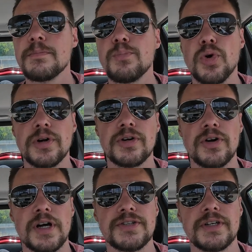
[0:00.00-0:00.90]
border
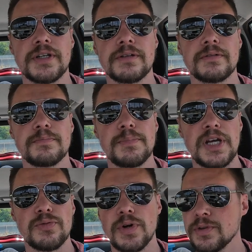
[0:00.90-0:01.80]
crossing
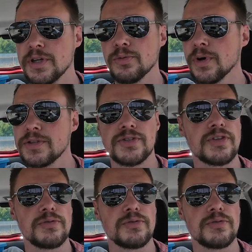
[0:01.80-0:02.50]
main road that runs